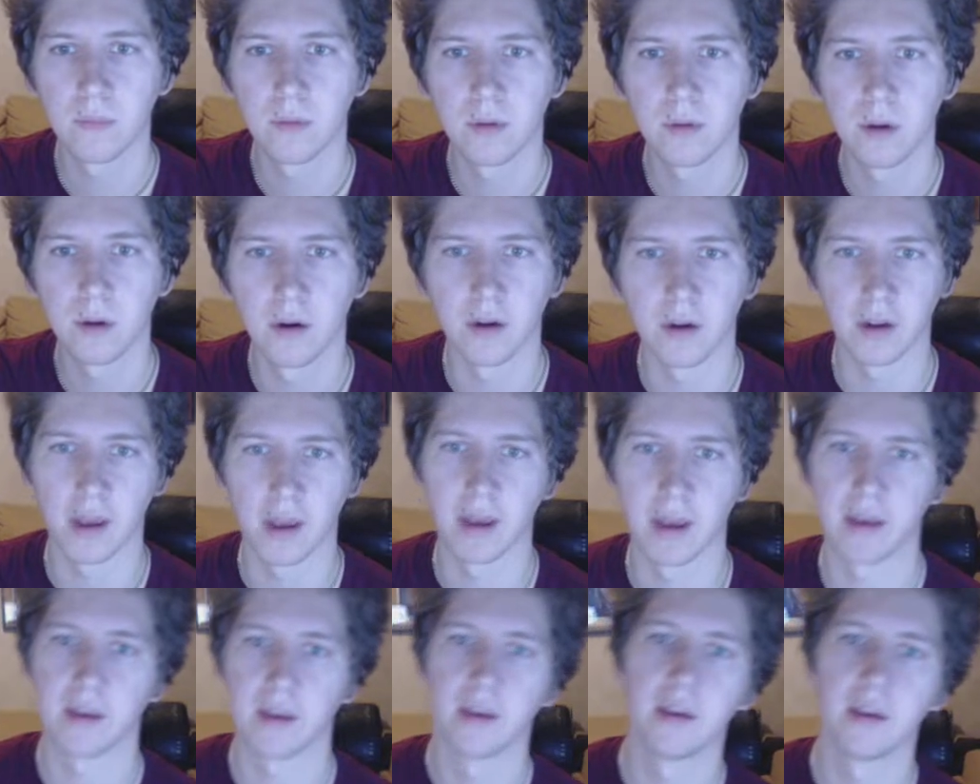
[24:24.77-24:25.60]

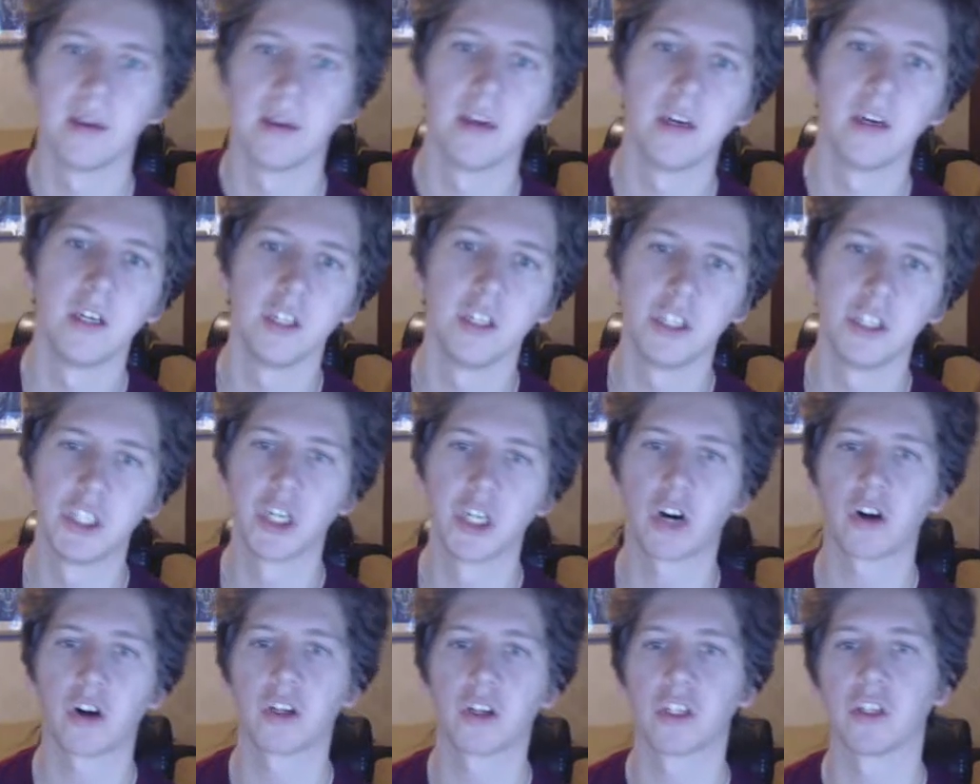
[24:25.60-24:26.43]
Okay,
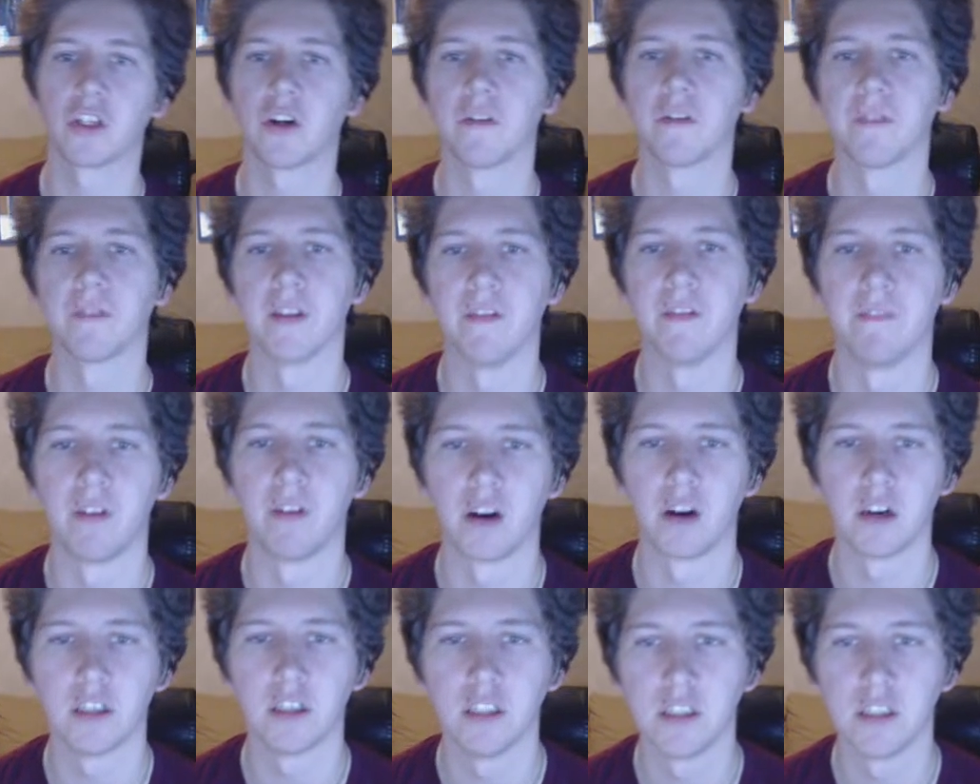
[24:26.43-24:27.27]
Shards of the
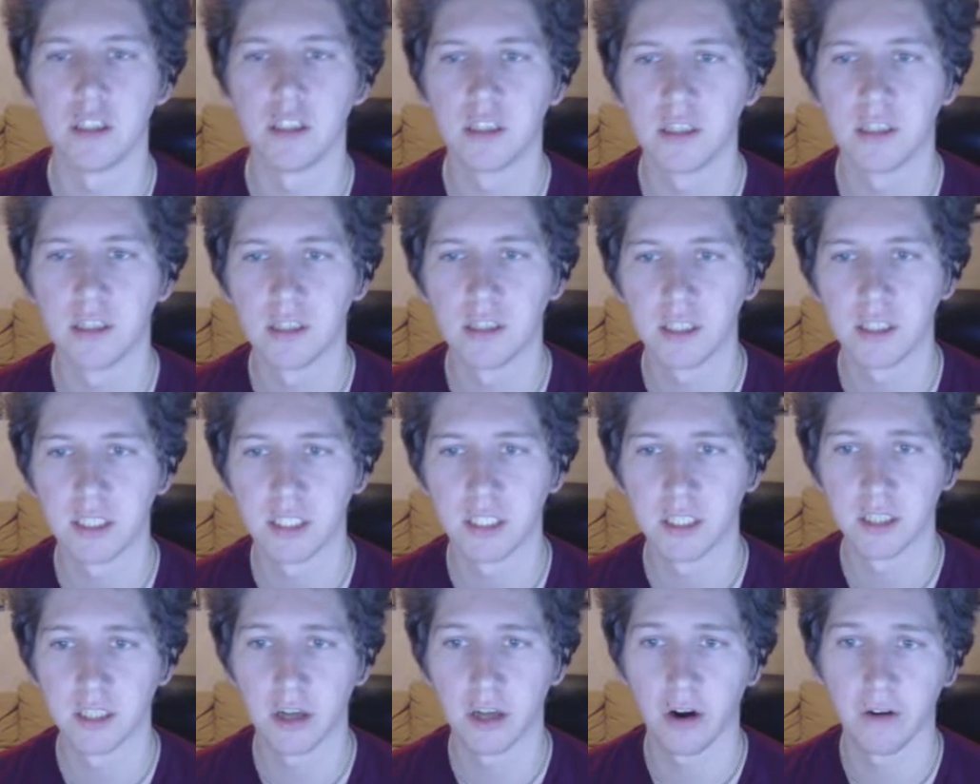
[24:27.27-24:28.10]
Void. This
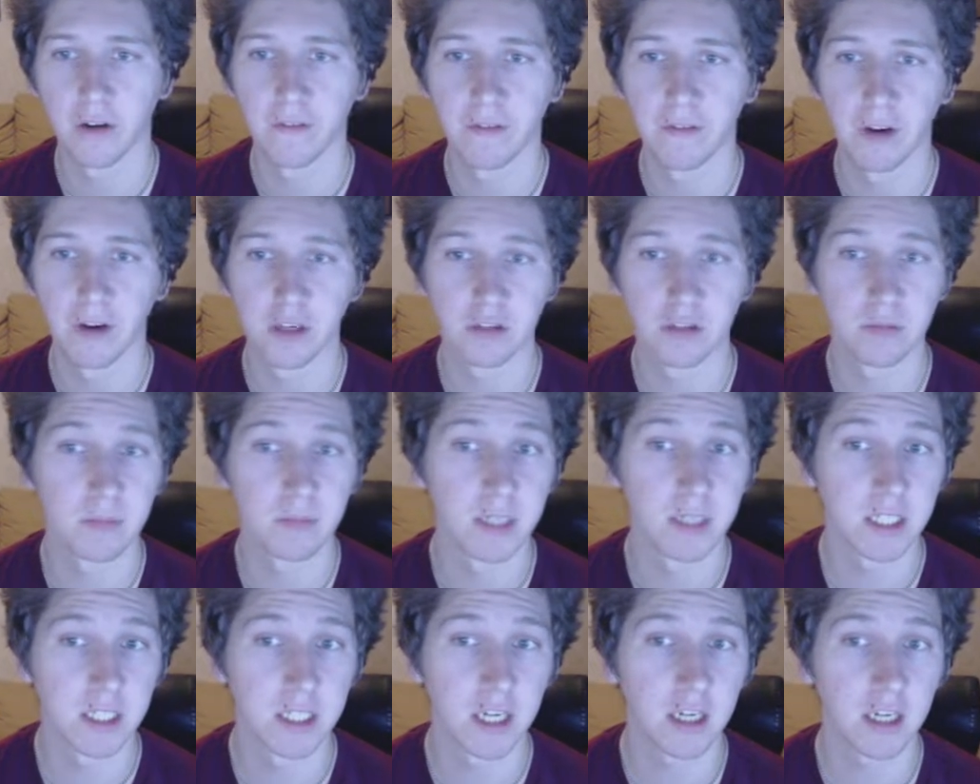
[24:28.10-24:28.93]
is our first
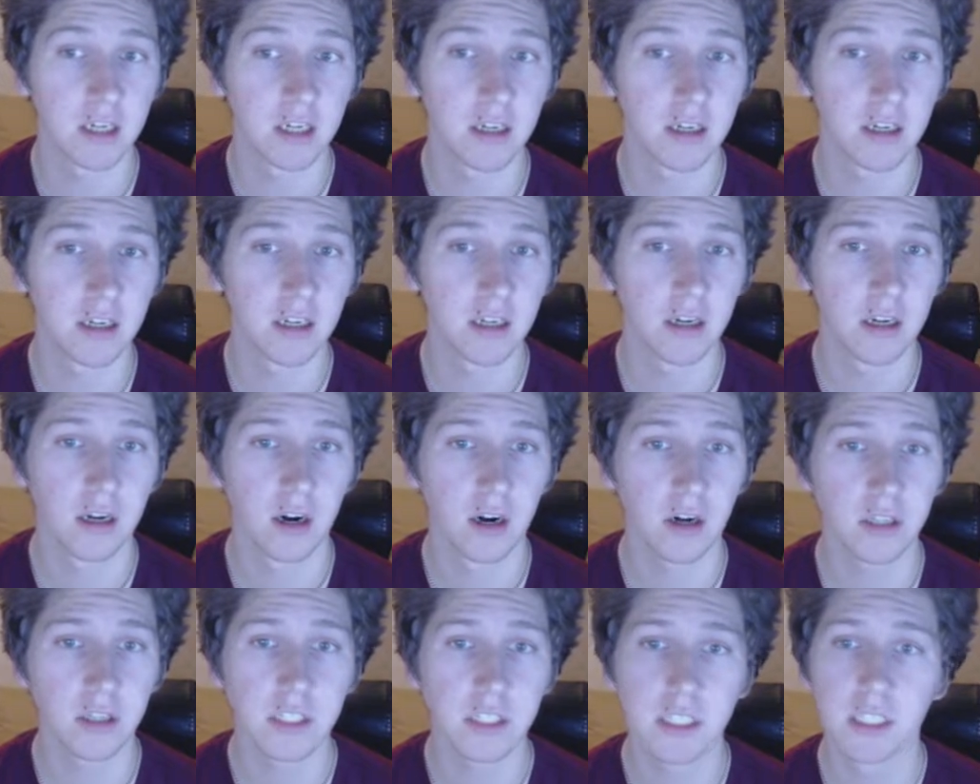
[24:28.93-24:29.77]
Mystic
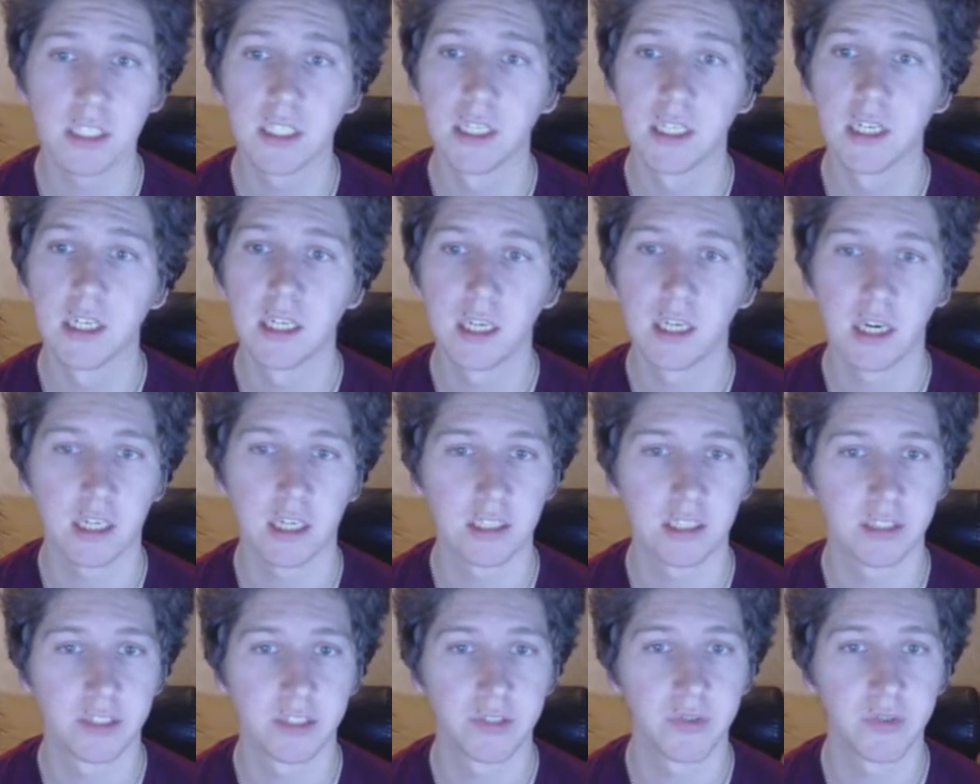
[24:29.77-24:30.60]
card.
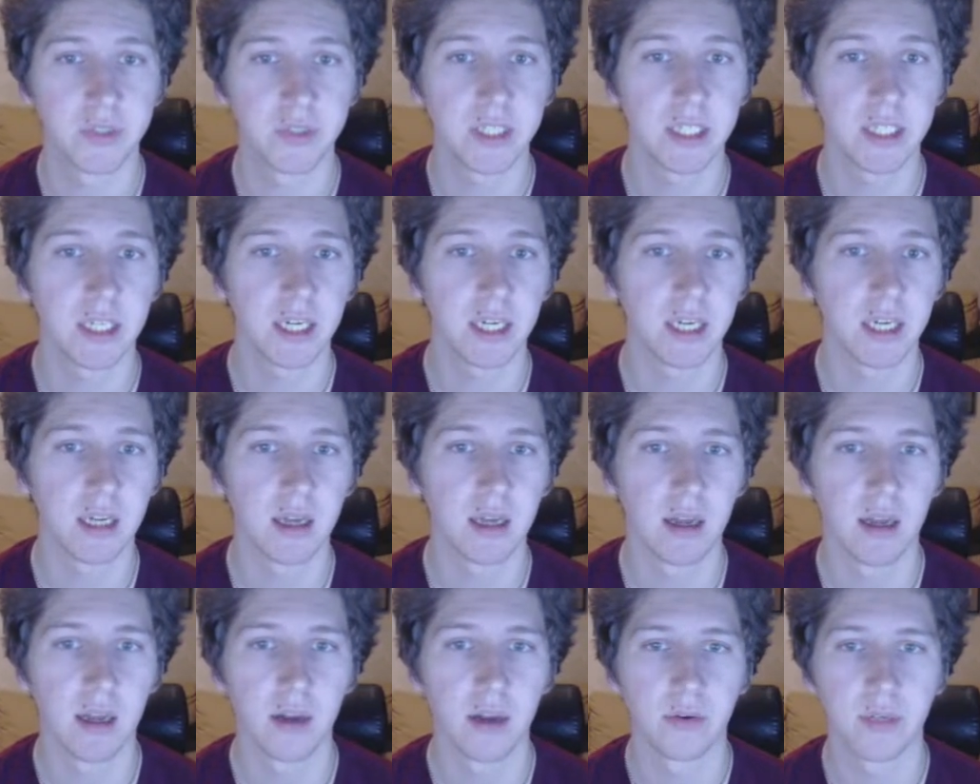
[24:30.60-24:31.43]
Costs 3
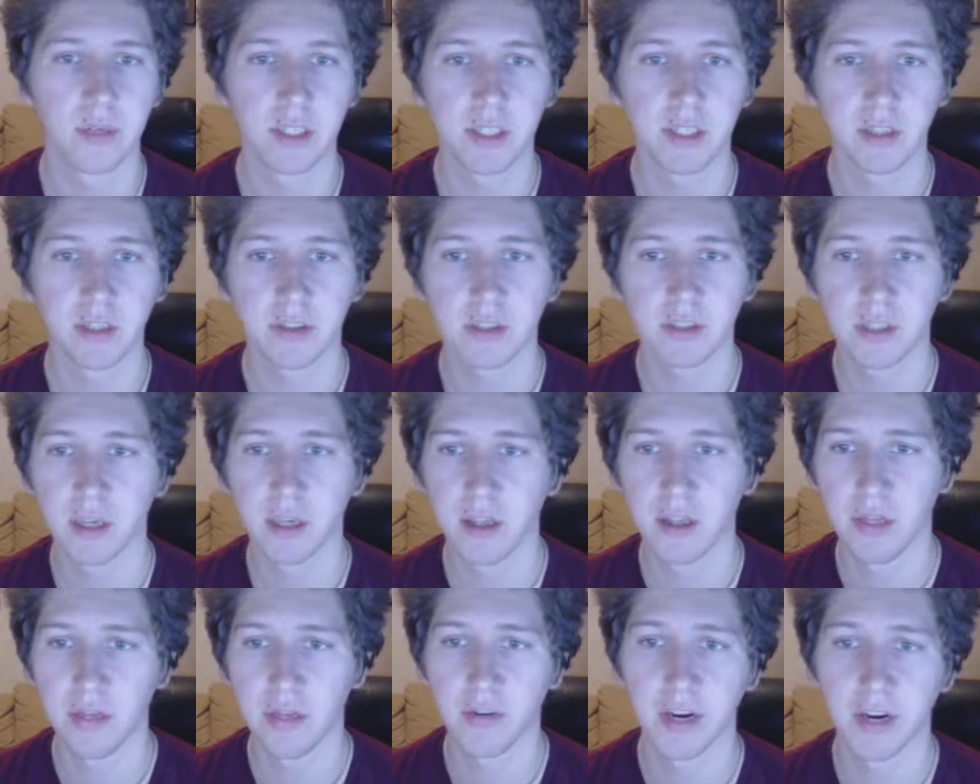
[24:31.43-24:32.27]
resource
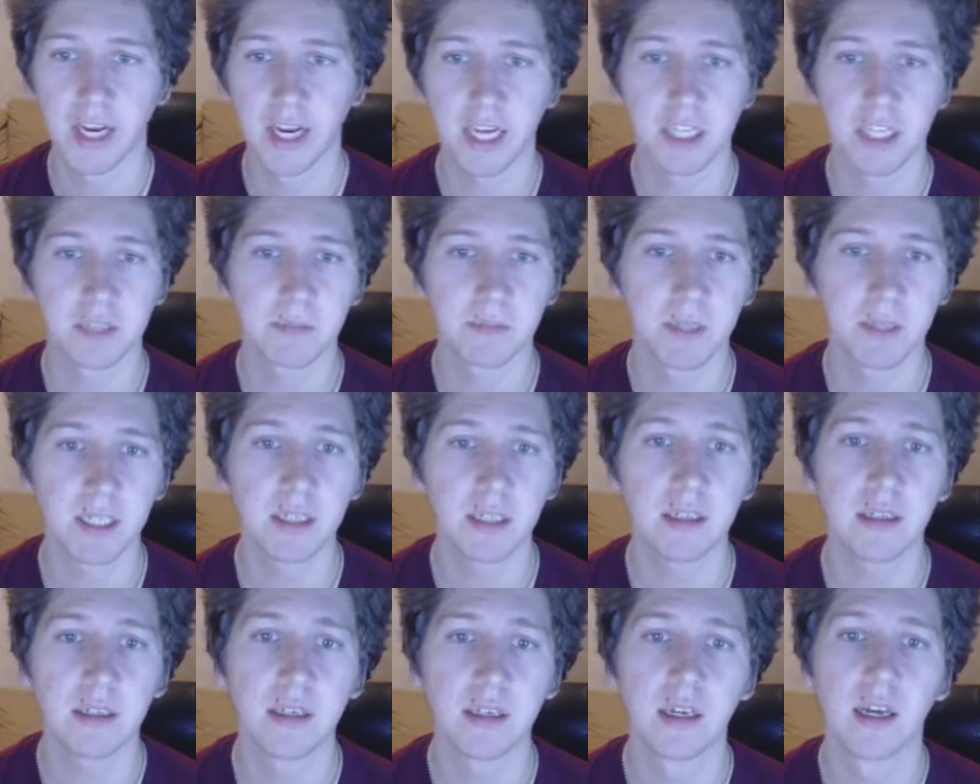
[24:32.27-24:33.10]
and 3
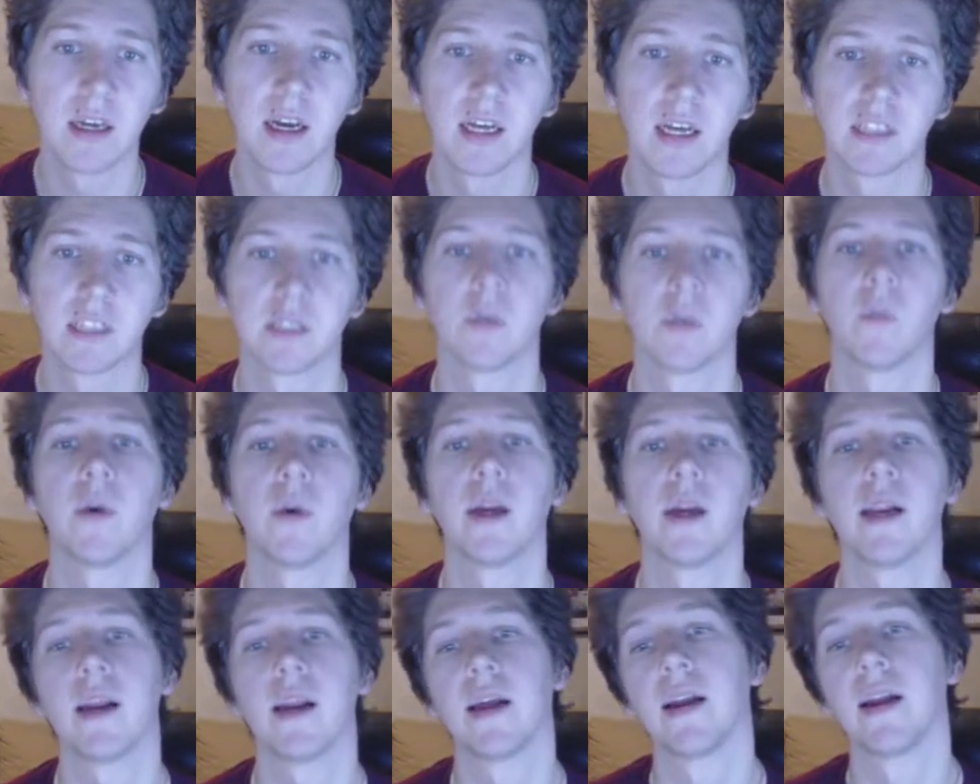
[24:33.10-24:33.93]
XP. Has a
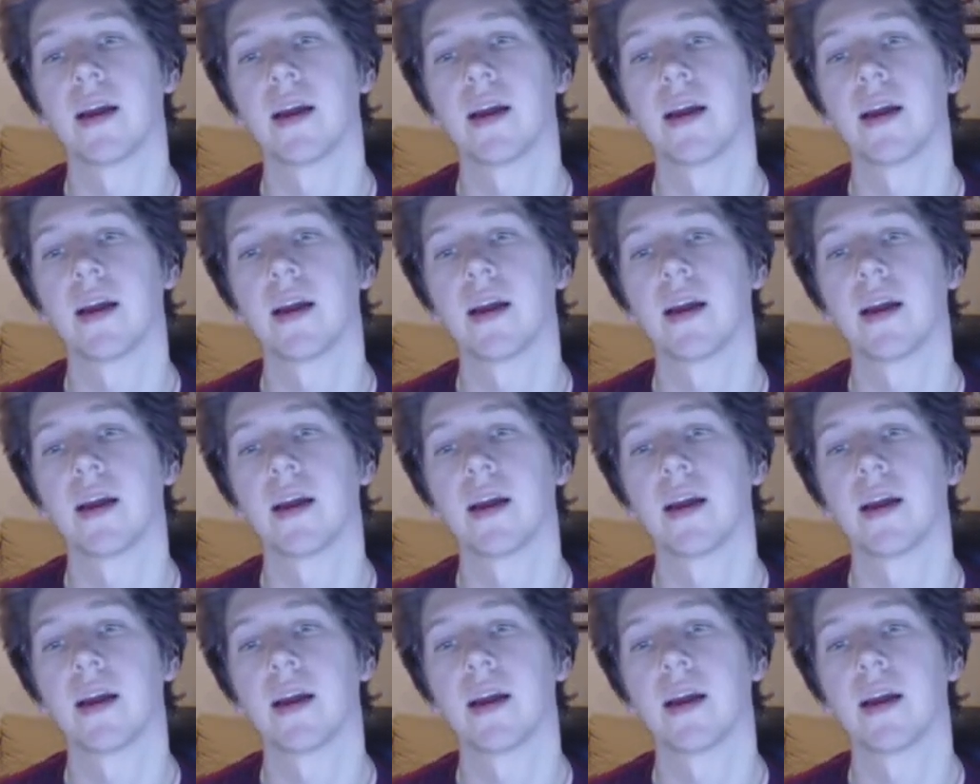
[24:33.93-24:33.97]
will and a